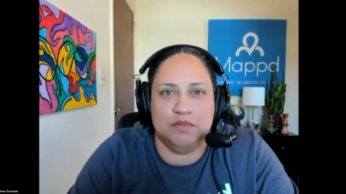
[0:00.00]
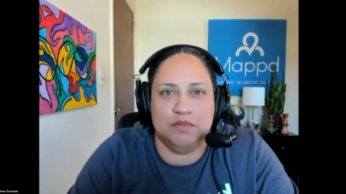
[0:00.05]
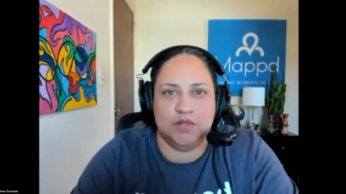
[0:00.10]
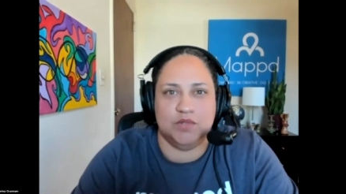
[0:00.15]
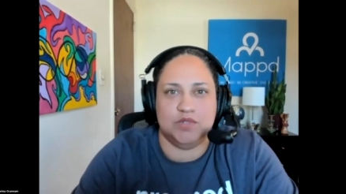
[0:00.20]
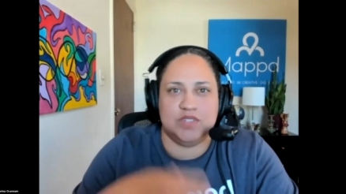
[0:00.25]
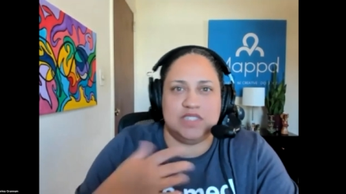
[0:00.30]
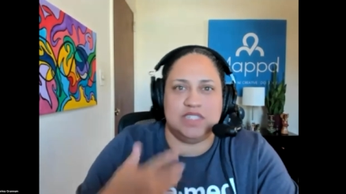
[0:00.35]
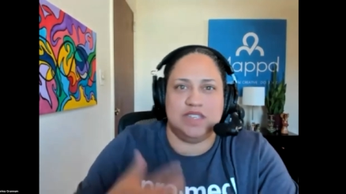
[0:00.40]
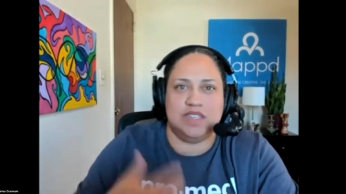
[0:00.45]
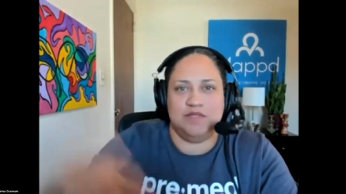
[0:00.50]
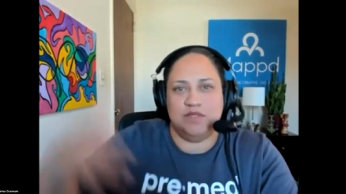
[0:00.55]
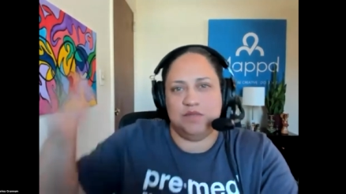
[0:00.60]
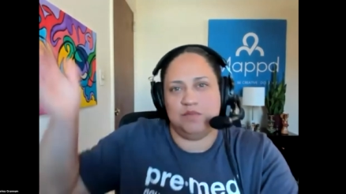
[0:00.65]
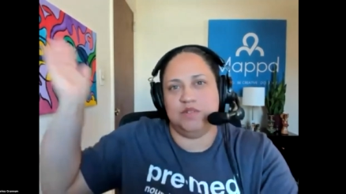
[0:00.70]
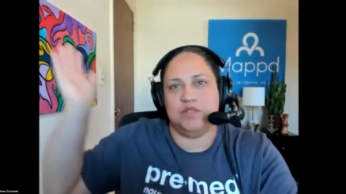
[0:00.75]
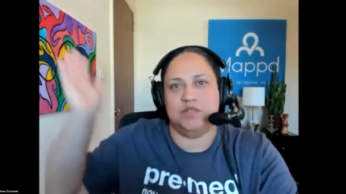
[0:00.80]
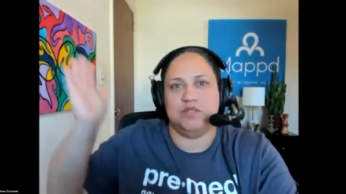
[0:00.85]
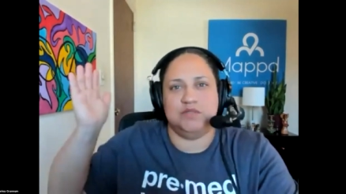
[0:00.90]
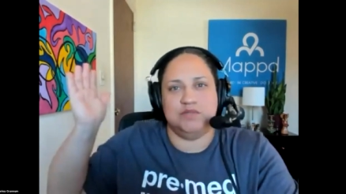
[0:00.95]
don't just give them
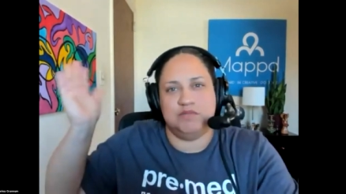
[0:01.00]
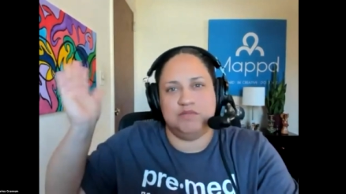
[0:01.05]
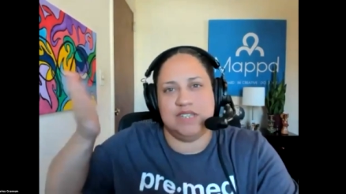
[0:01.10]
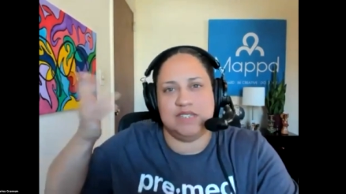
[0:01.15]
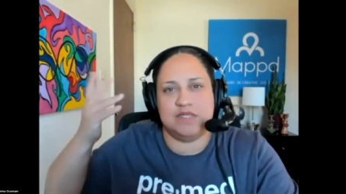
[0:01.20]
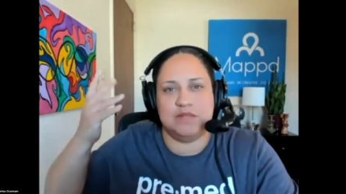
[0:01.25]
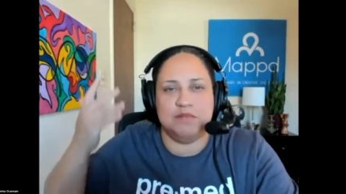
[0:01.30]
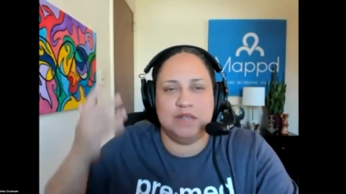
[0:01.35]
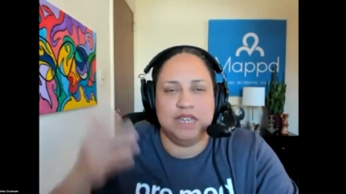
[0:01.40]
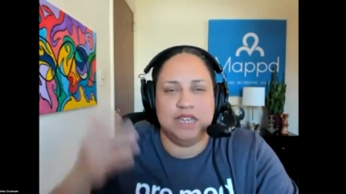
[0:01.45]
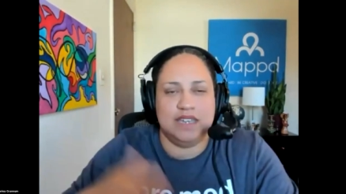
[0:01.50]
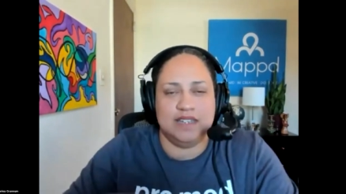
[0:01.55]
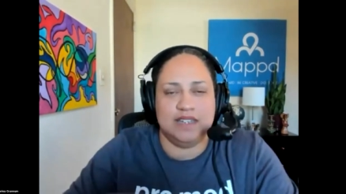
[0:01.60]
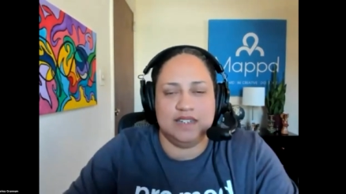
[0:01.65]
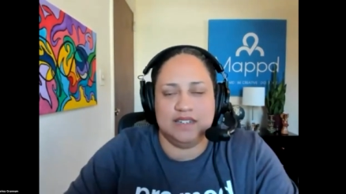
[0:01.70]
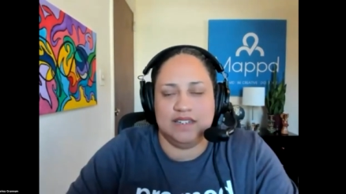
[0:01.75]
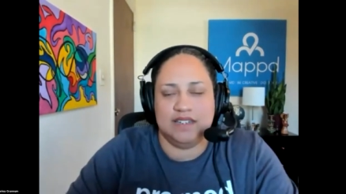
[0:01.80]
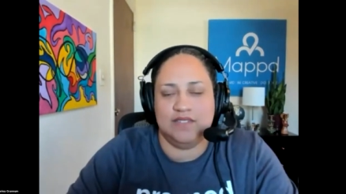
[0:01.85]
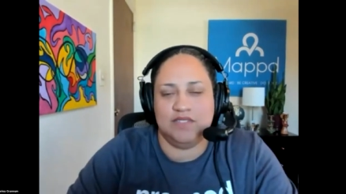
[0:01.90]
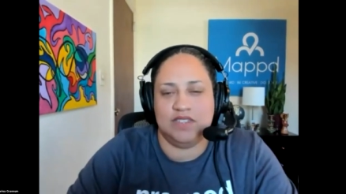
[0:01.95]
your resume
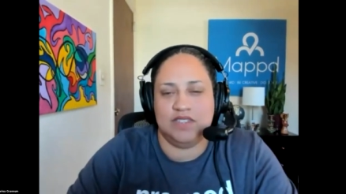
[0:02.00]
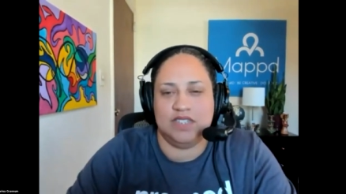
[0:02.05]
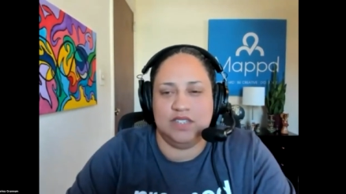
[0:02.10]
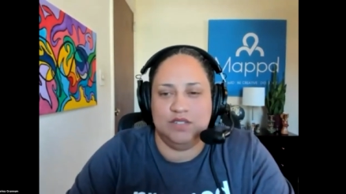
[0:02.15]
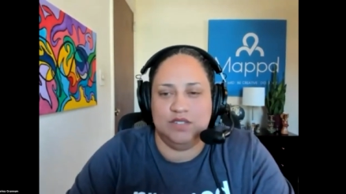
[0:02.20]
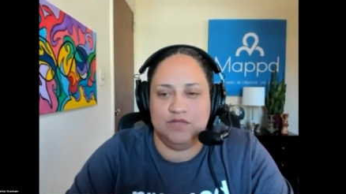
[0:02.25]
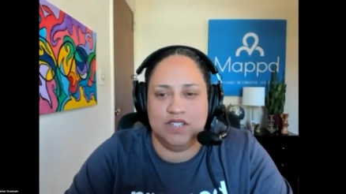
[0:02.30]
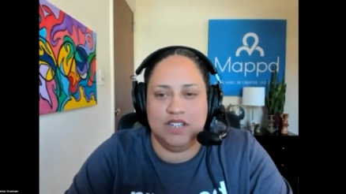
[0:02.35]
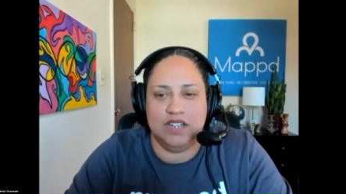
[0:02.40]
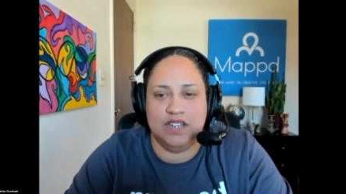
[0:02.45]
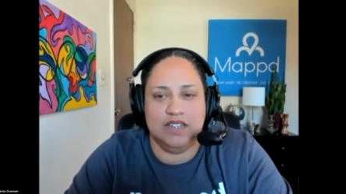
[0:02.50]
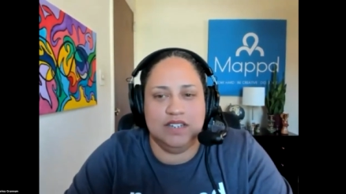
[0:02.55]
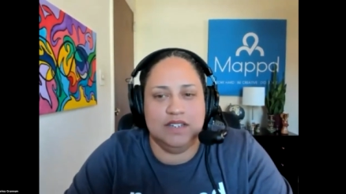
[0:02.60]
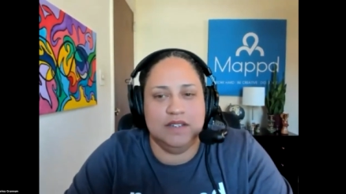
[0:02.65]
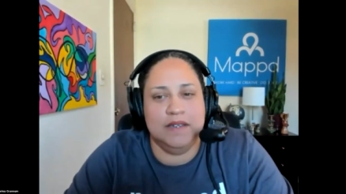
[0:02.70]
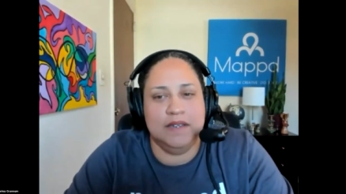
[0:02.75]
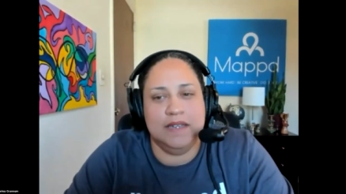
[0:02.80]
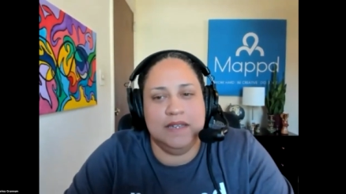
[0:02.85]
and everything you've done.